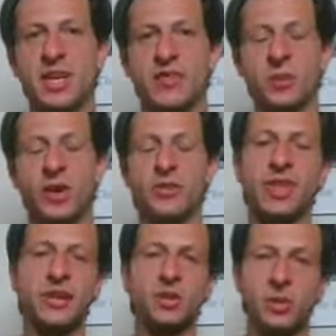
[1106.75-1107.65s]
that we are
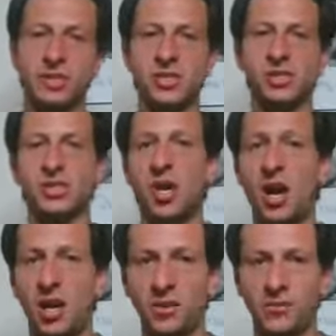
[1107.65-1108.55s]
then going to
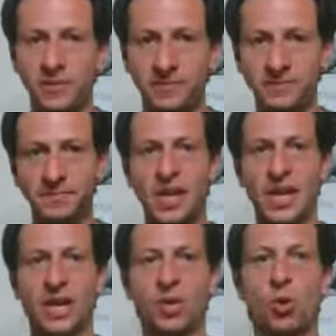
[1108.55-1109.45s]
solve in